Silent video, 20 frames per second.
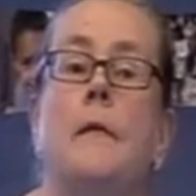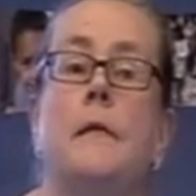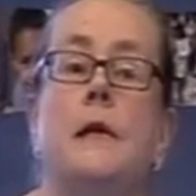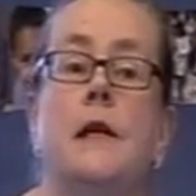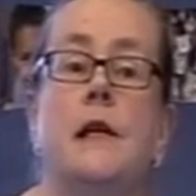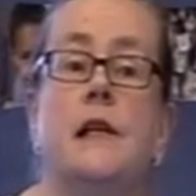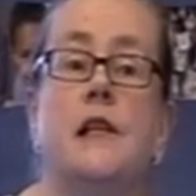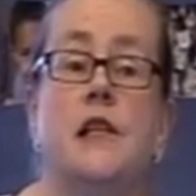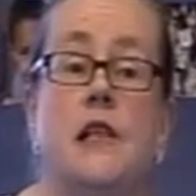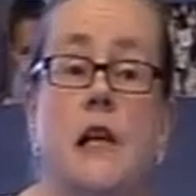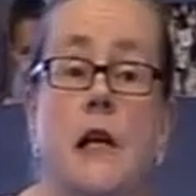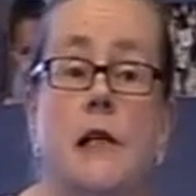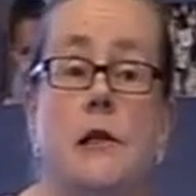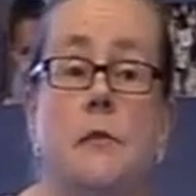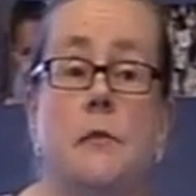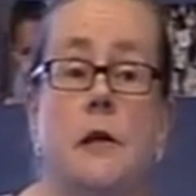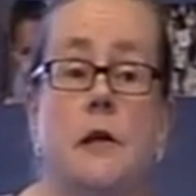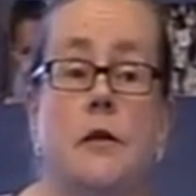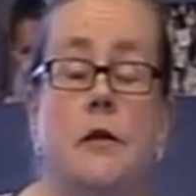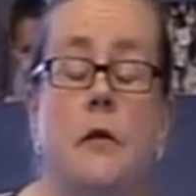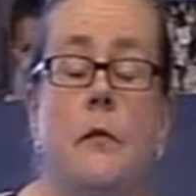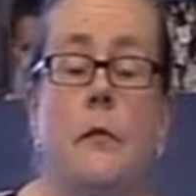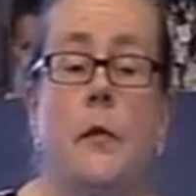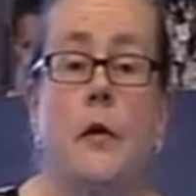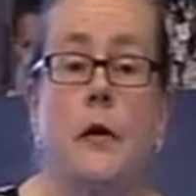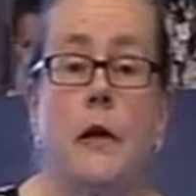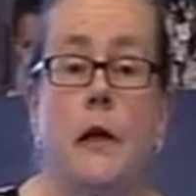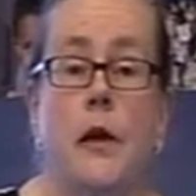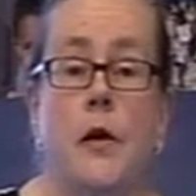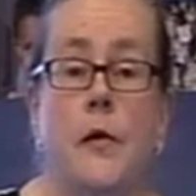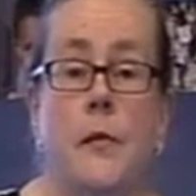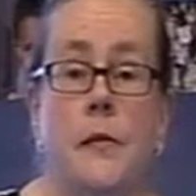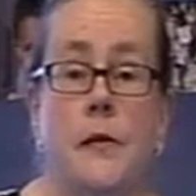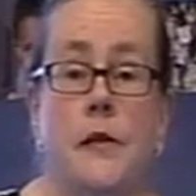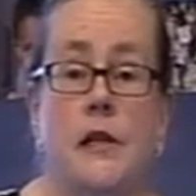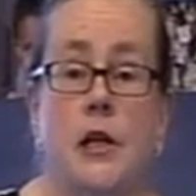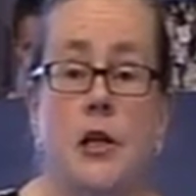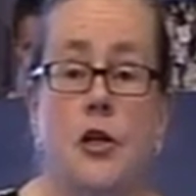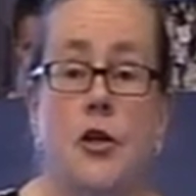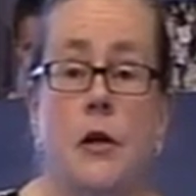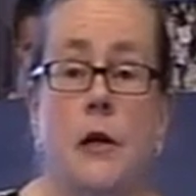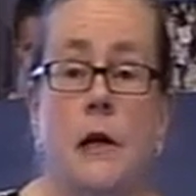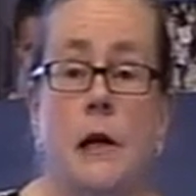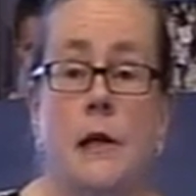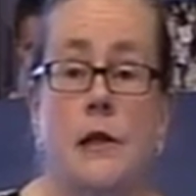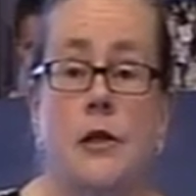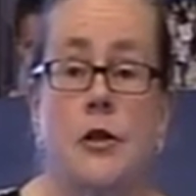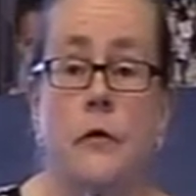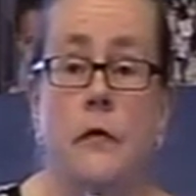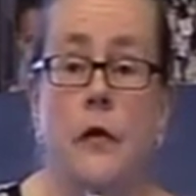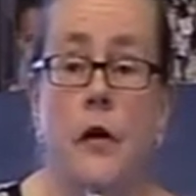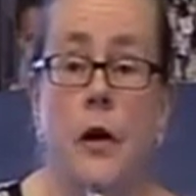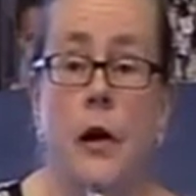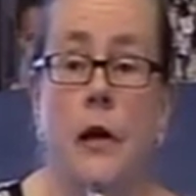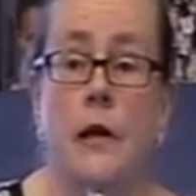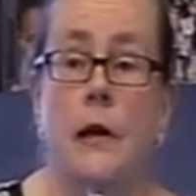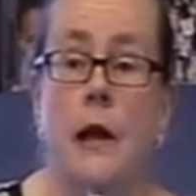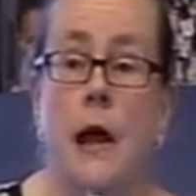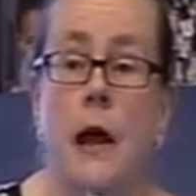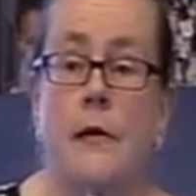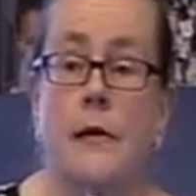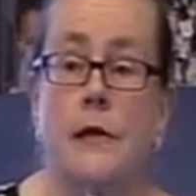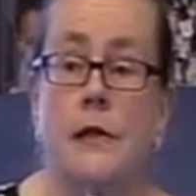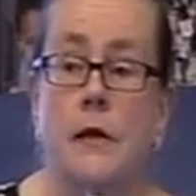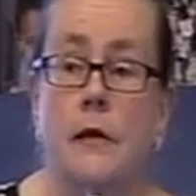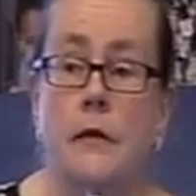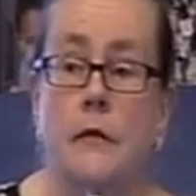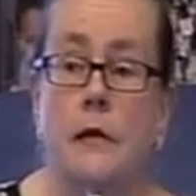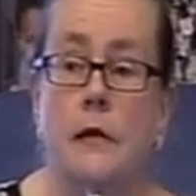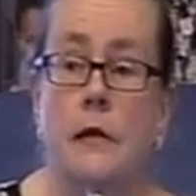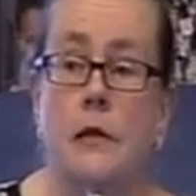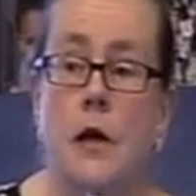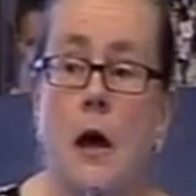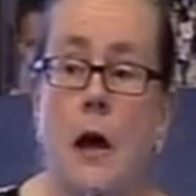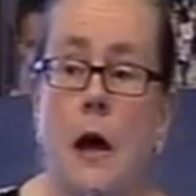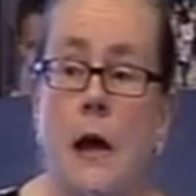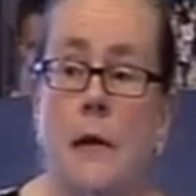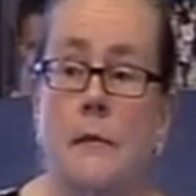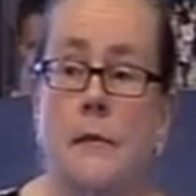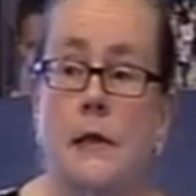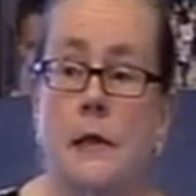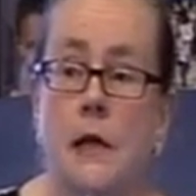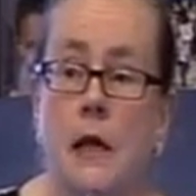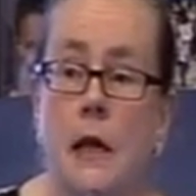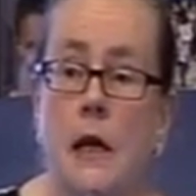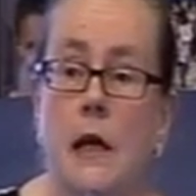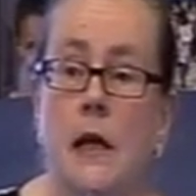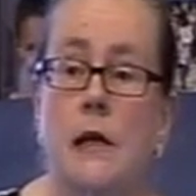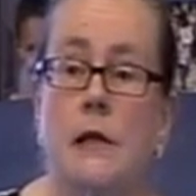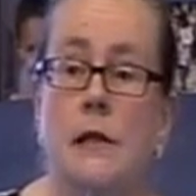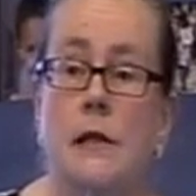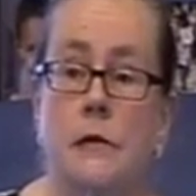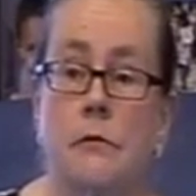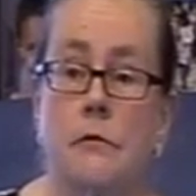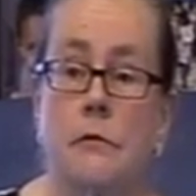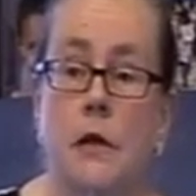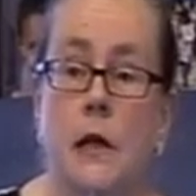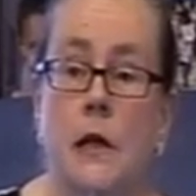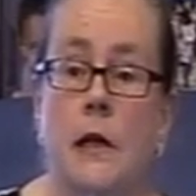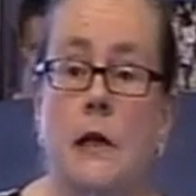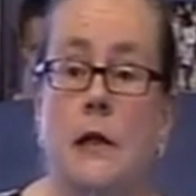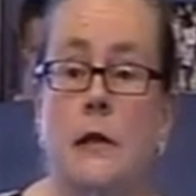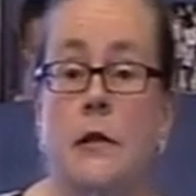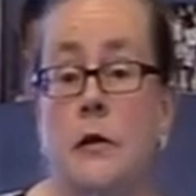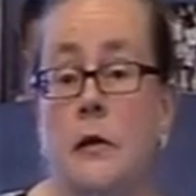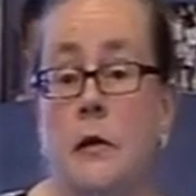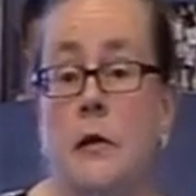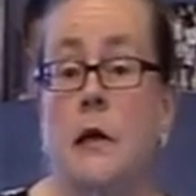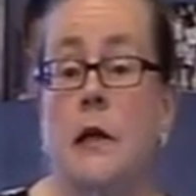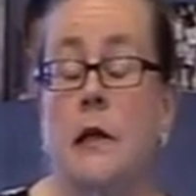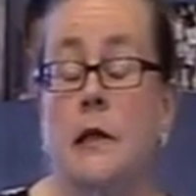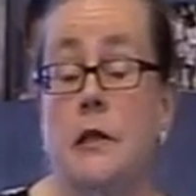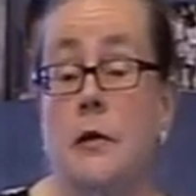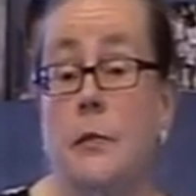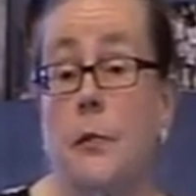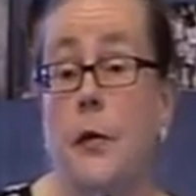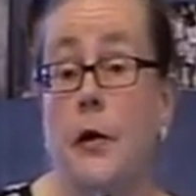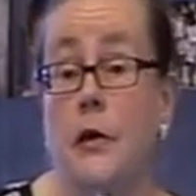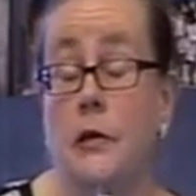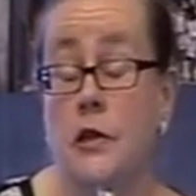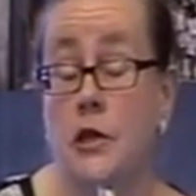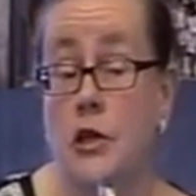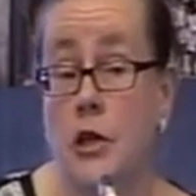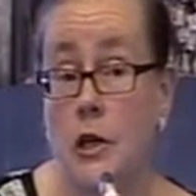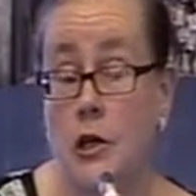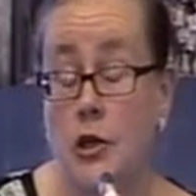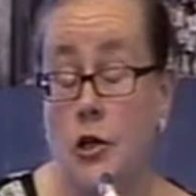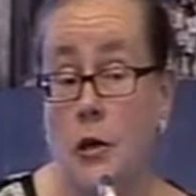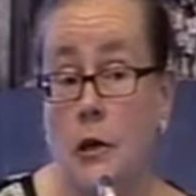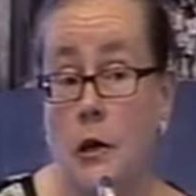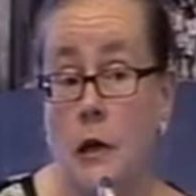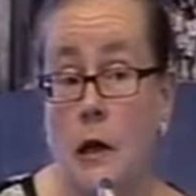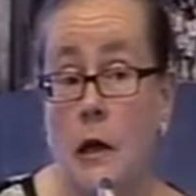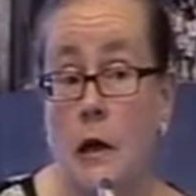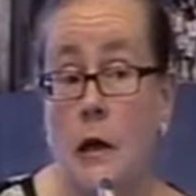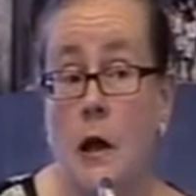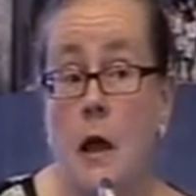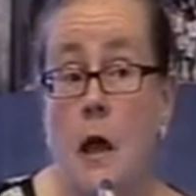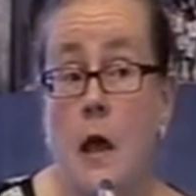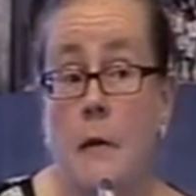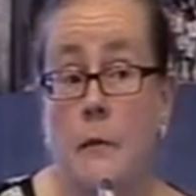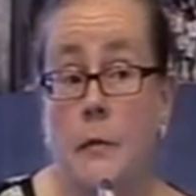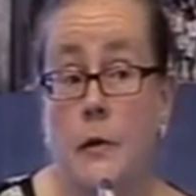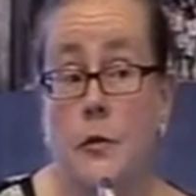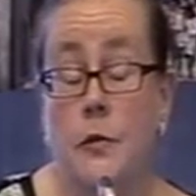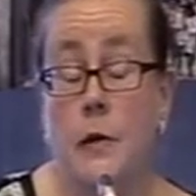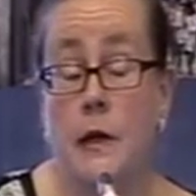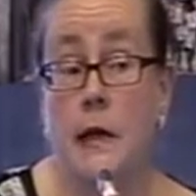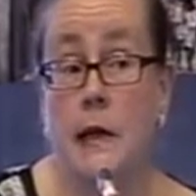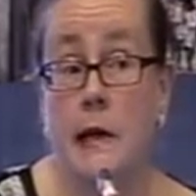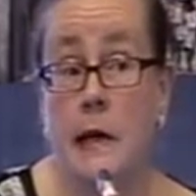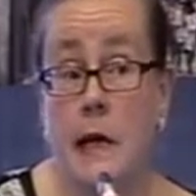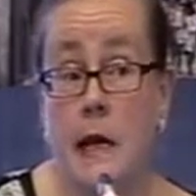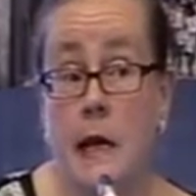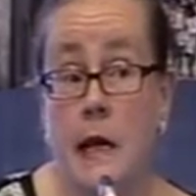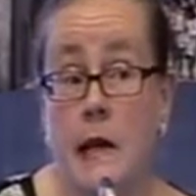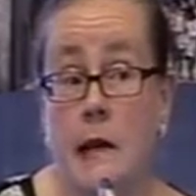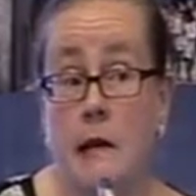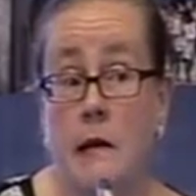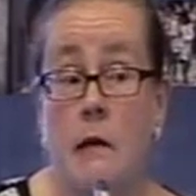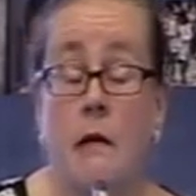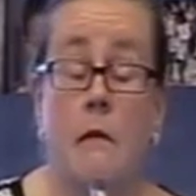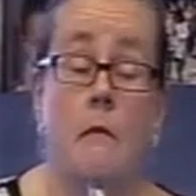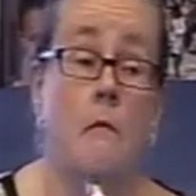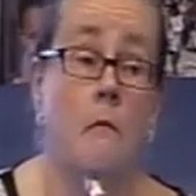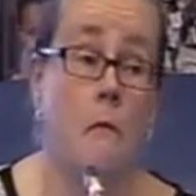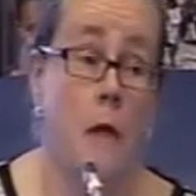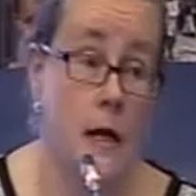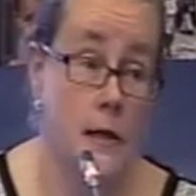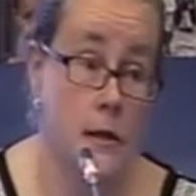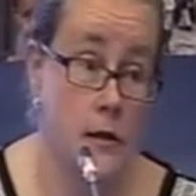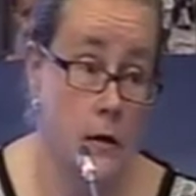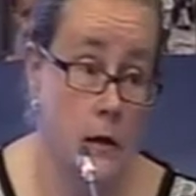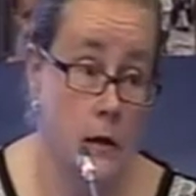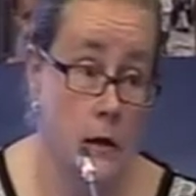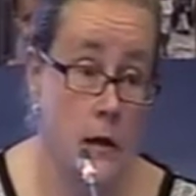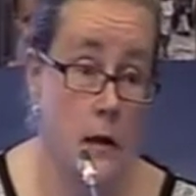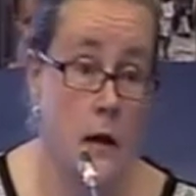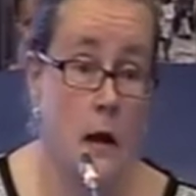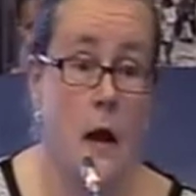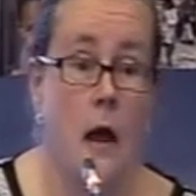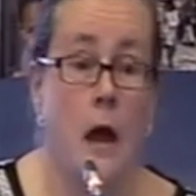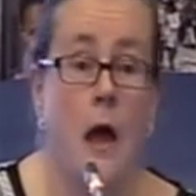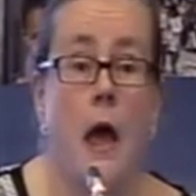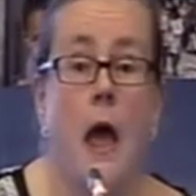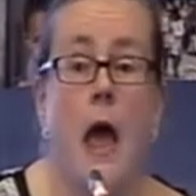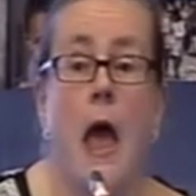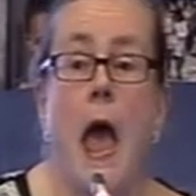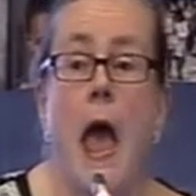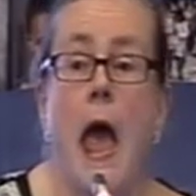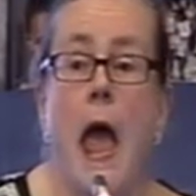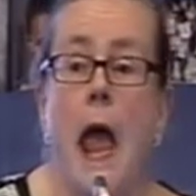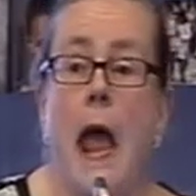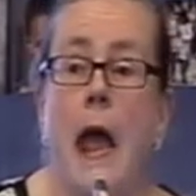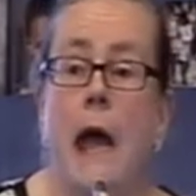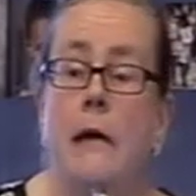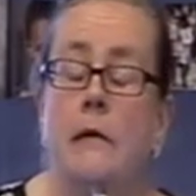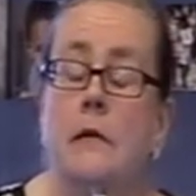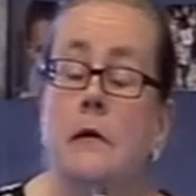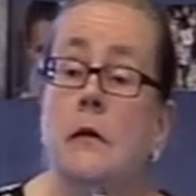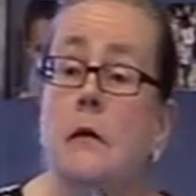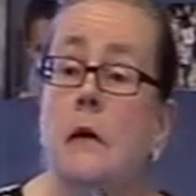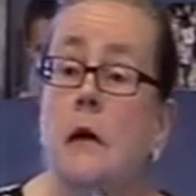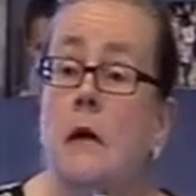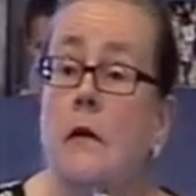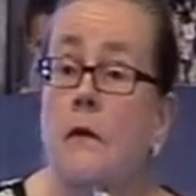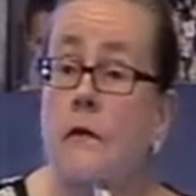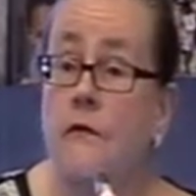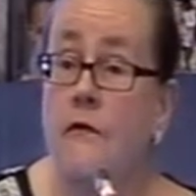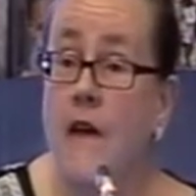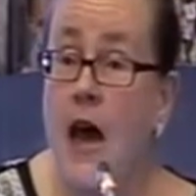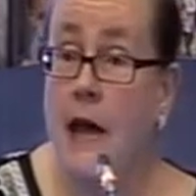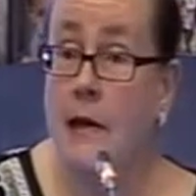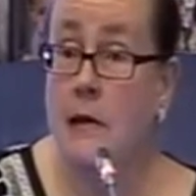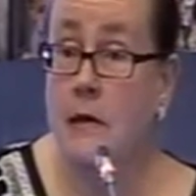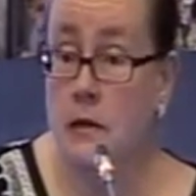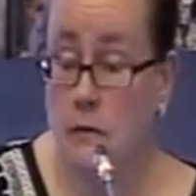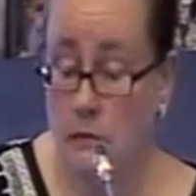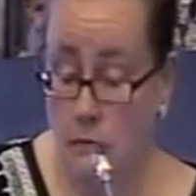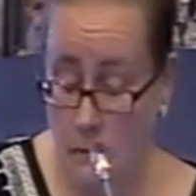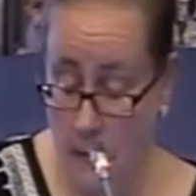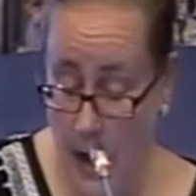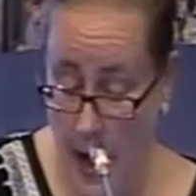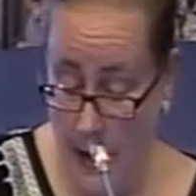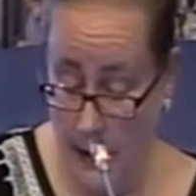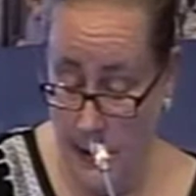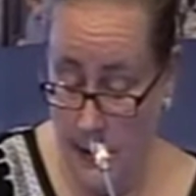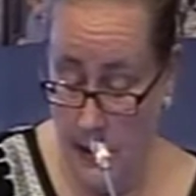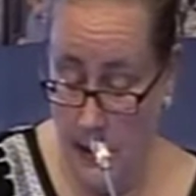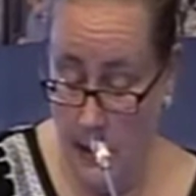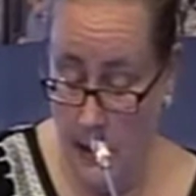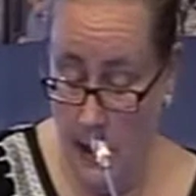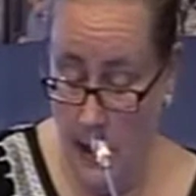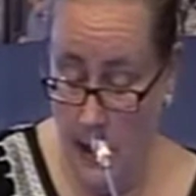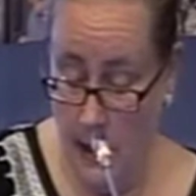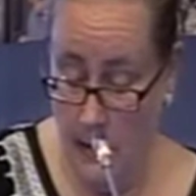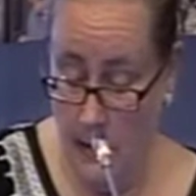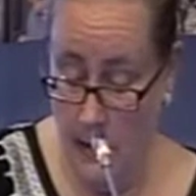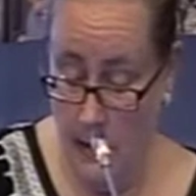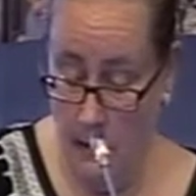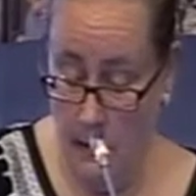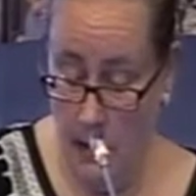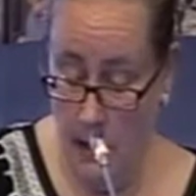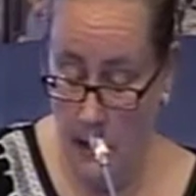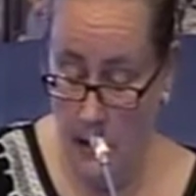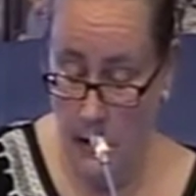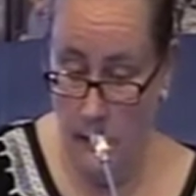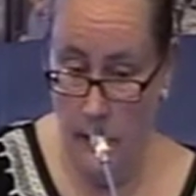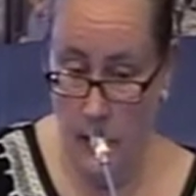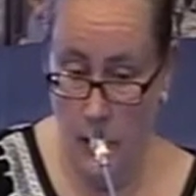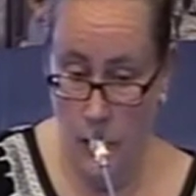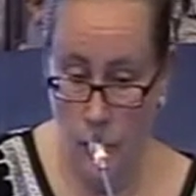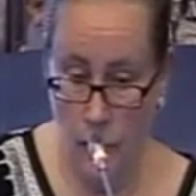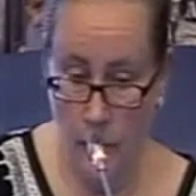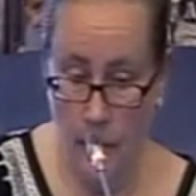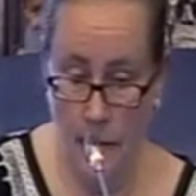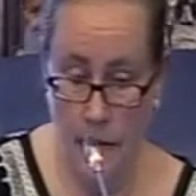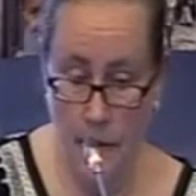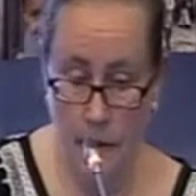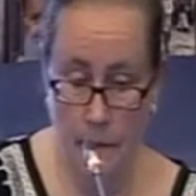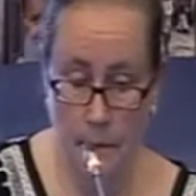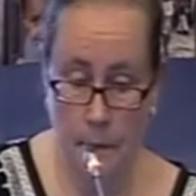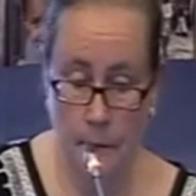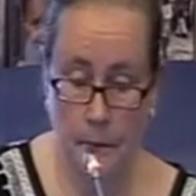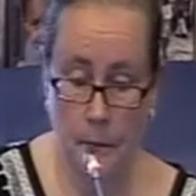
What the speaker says: The assessment of body composition, as you've heard now several times, is really to look at the partitioning between lean muscle and fat mass in individuals.